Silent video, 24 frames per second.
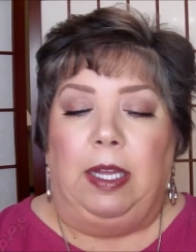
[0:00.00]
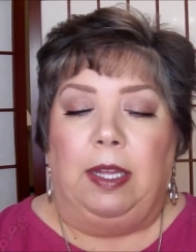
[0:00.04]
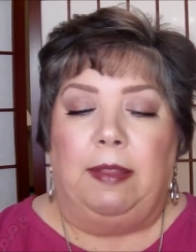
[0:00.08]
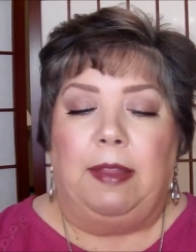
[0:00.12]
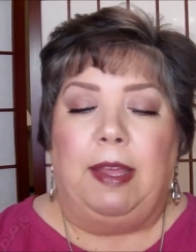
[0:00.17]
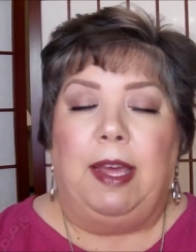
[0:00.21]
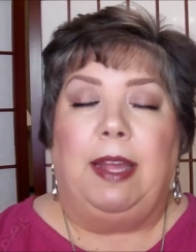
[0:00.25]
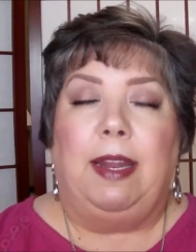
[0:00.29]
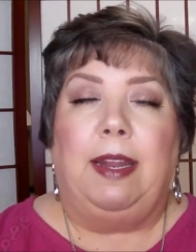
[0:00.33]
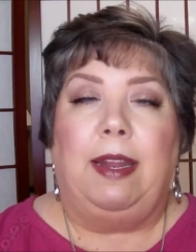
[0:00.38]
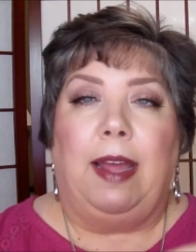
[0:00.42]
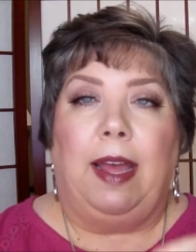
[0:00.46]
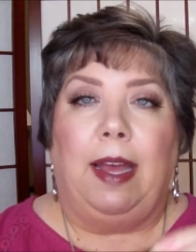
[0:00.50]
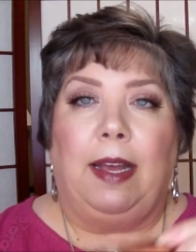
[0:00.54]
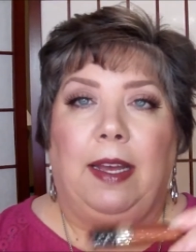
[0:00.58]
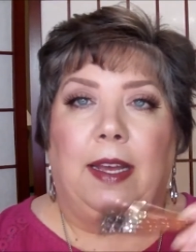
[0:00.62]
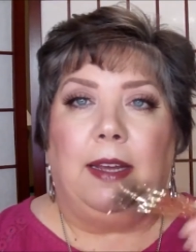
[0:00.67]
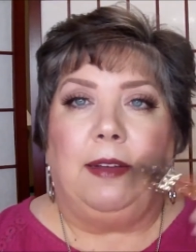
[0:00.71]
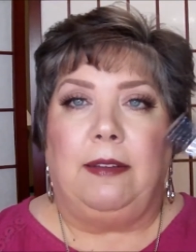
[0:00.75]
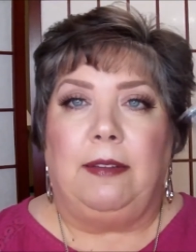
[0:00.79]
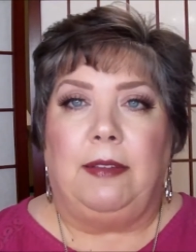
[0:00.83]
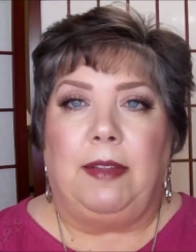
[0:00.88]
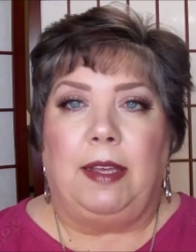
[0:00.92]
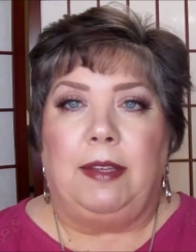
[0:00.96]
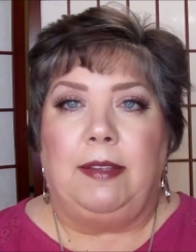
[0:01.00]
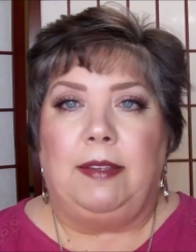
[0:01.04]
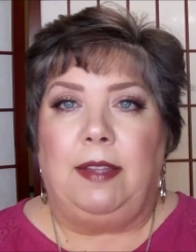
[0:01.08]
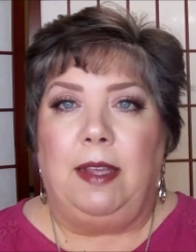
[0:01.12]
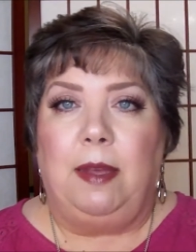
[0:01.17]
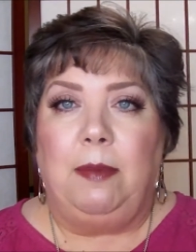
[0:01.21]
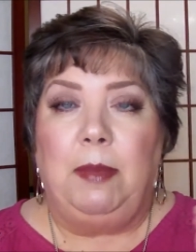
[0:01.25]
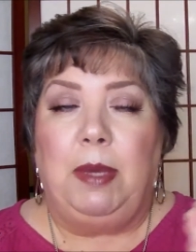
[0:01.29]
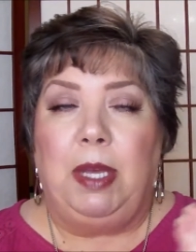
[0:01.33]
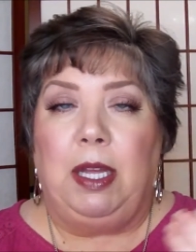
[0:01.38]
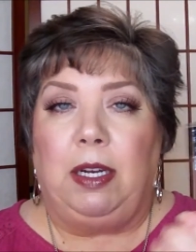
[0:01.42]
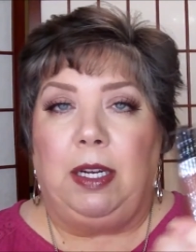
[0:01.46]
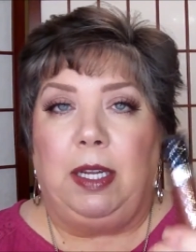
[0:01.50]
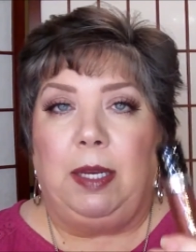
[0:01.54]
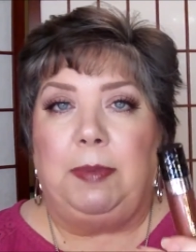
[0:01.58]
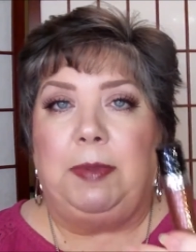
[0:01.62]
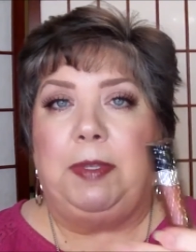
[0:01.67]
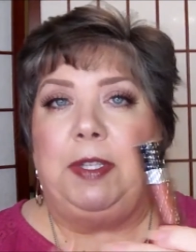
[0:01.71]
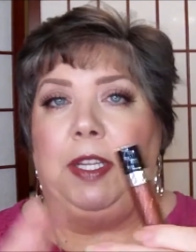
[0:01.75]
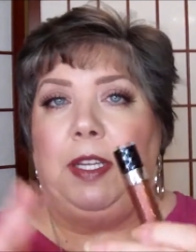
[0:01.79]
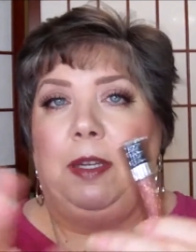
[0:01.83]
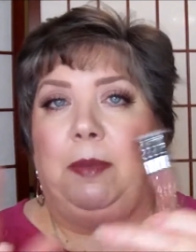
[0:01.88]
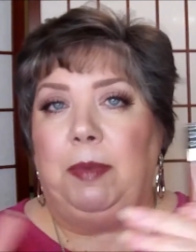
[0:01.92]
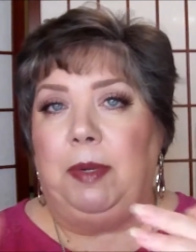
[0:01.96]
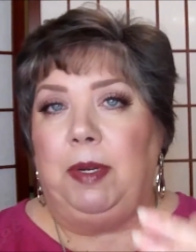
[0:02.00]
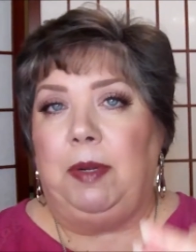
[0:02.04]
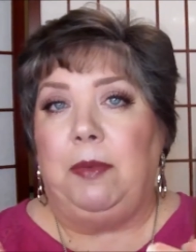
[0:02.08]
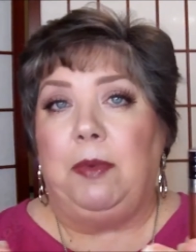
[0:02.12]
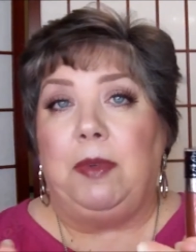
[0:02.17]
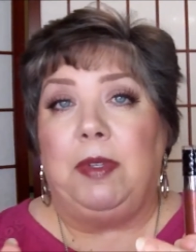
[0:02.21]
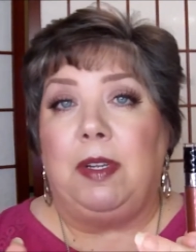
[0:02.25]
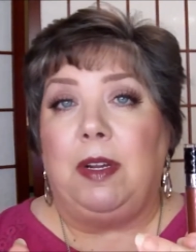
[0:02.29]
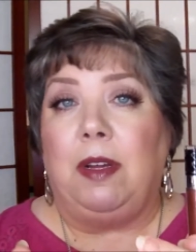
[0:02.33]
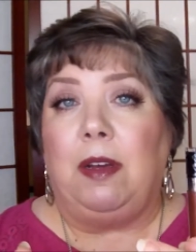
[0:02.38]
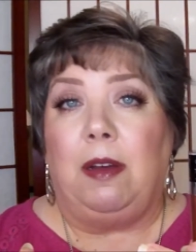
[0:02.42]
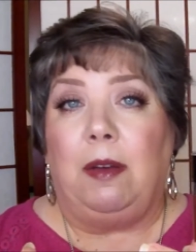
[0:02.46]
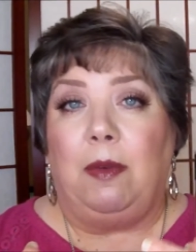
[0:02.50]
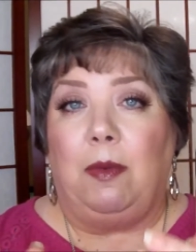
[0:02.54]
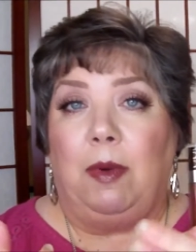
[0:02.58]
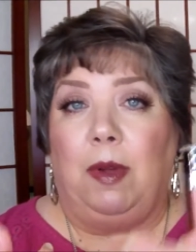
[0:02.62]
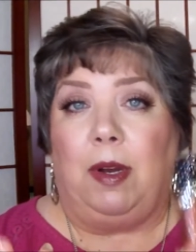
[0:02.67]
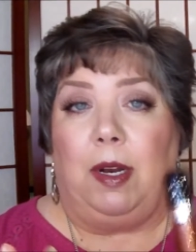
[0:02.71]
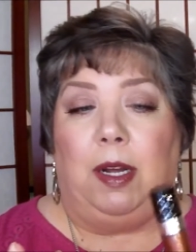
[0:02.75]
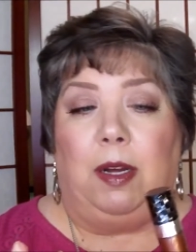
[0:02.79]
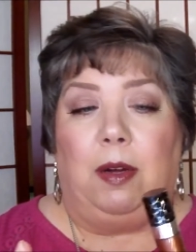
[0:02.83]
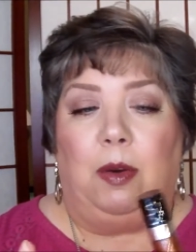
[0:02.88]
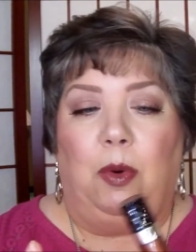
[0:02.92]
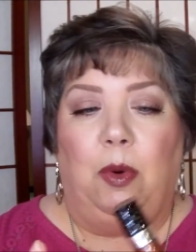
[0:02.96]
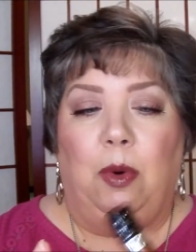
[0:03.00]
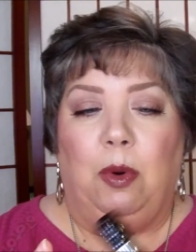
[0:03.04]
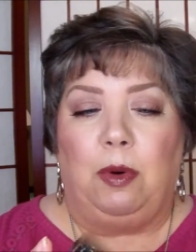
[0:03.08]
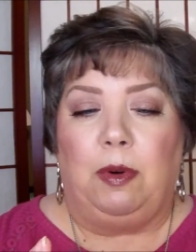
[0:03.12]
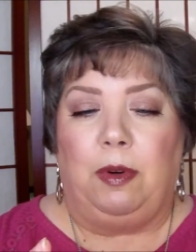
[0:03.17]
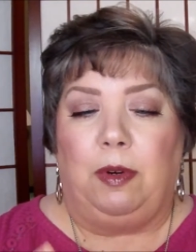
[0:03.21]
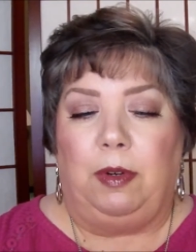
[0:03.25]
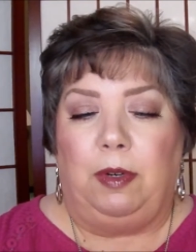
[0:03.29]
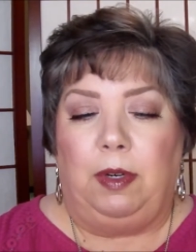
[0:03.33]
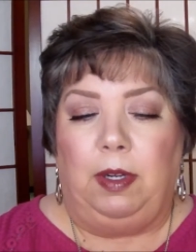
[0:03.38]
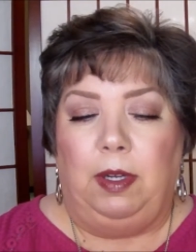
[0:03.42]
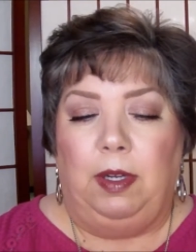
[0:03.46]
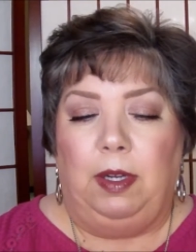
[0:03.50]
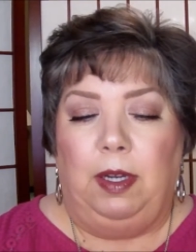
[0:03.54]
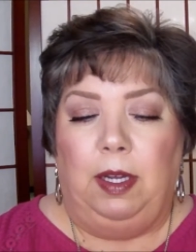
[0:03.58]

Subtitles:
They sent me a lipstick, but it was not what I ordered.